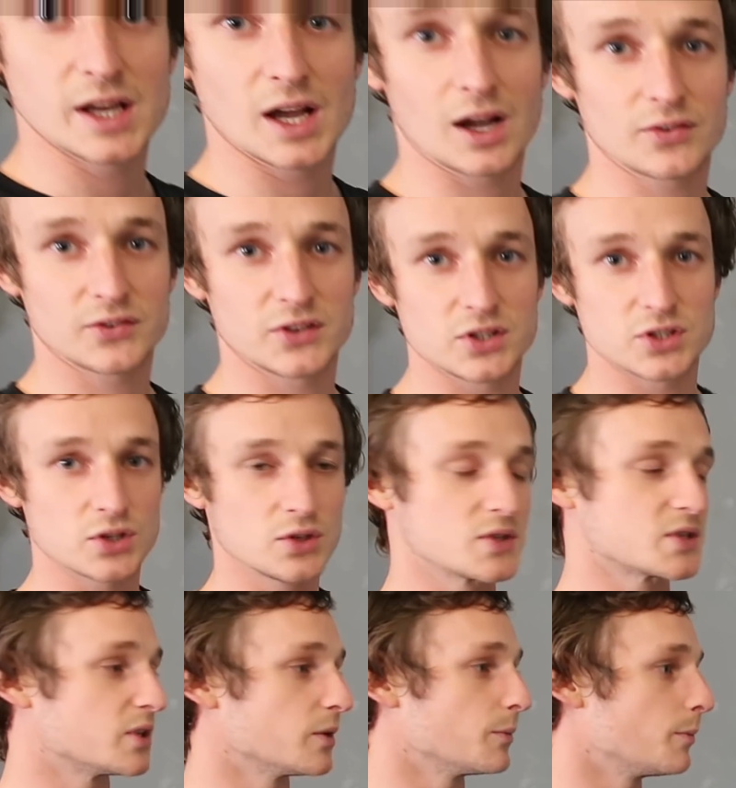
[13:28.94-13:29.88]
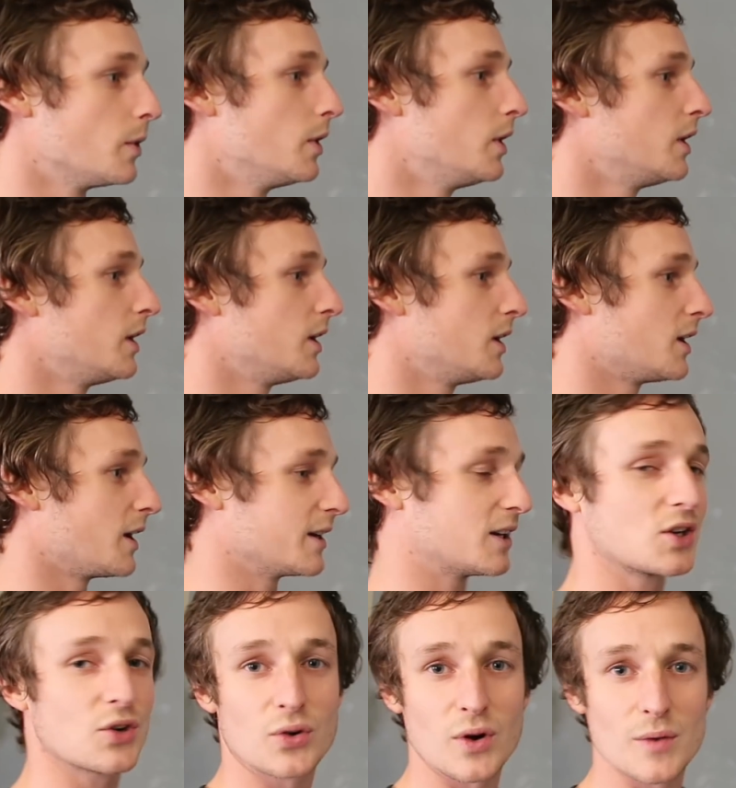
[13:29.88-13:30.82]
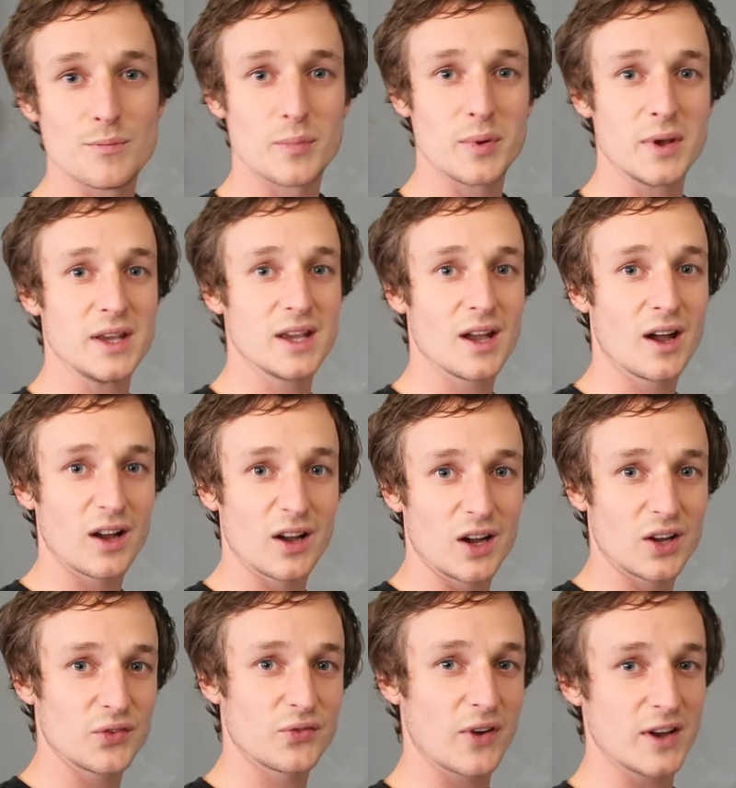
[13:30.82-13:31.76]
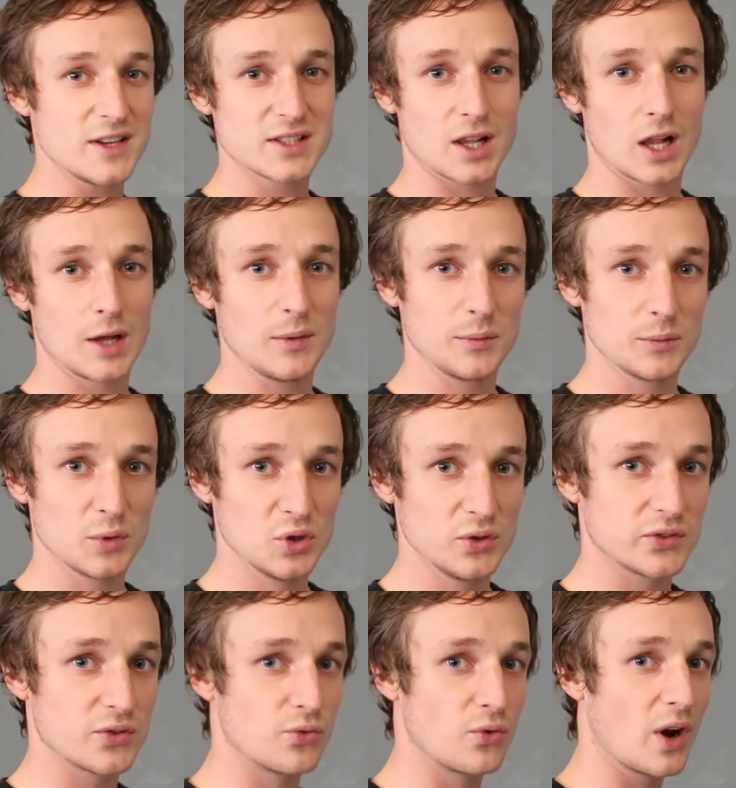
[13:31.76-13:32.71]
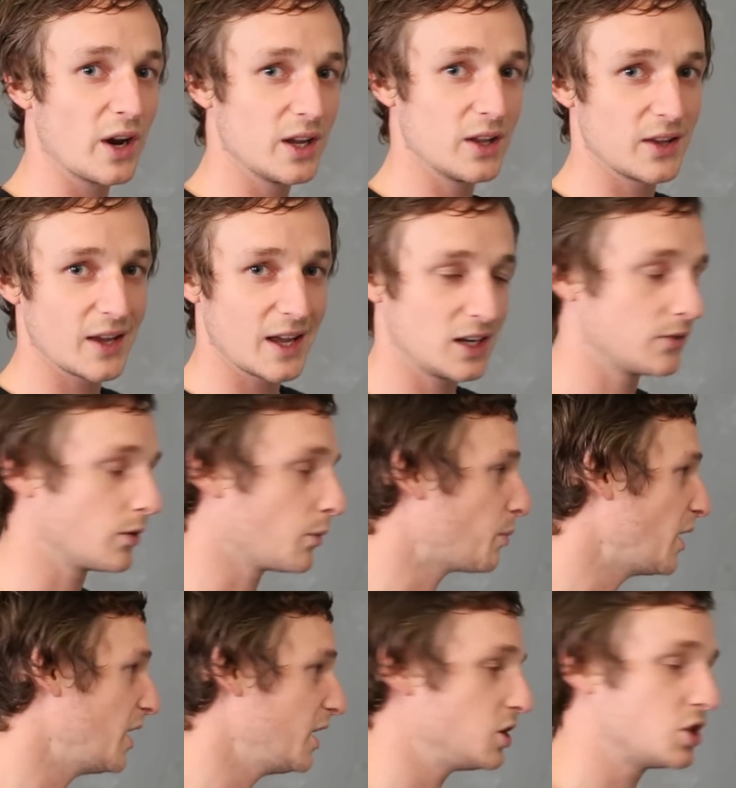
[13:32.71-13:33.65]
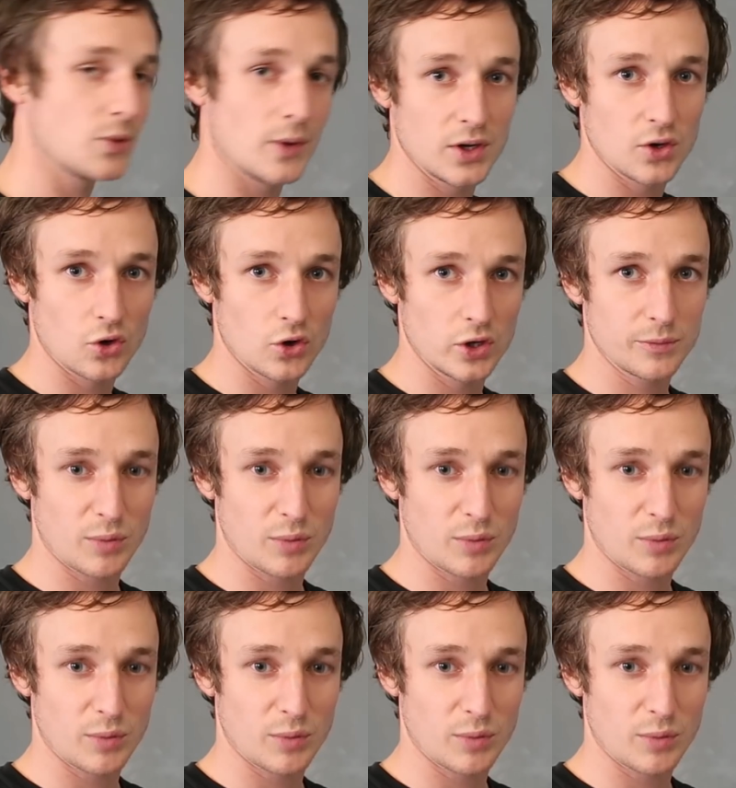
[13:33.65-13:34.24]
have to do some like crimpy, hard face climbing moves right at the end of a pitch when you're already